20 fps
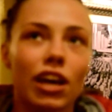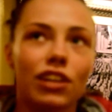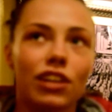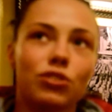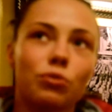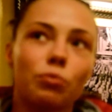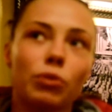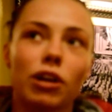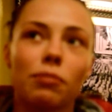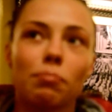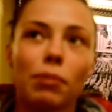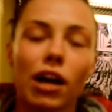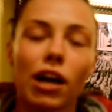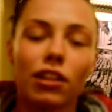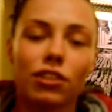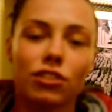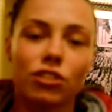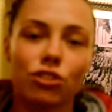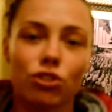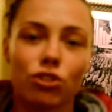It's a weird
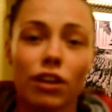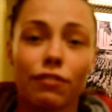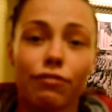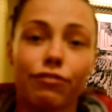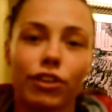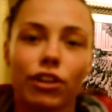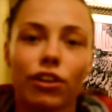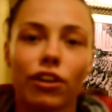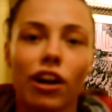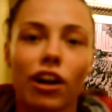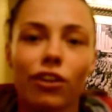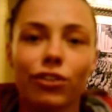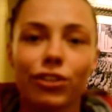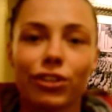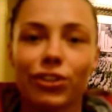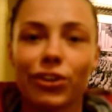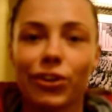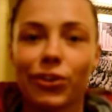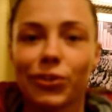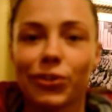balance to try and figure out.
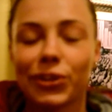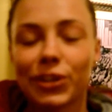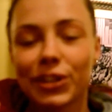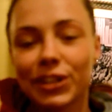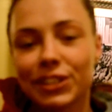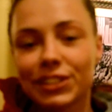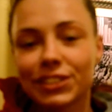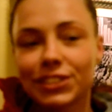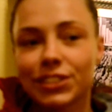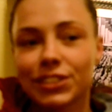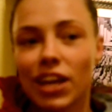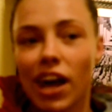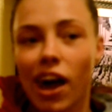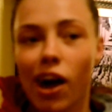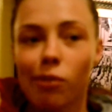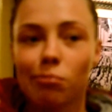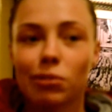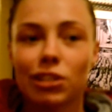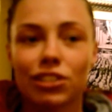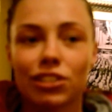
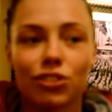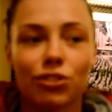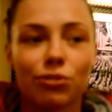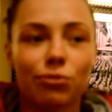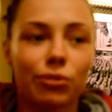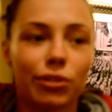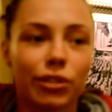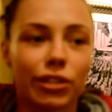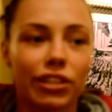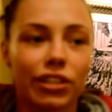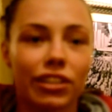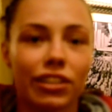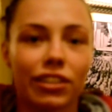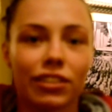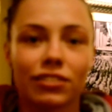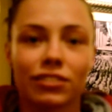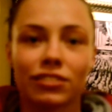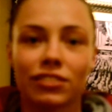How much do we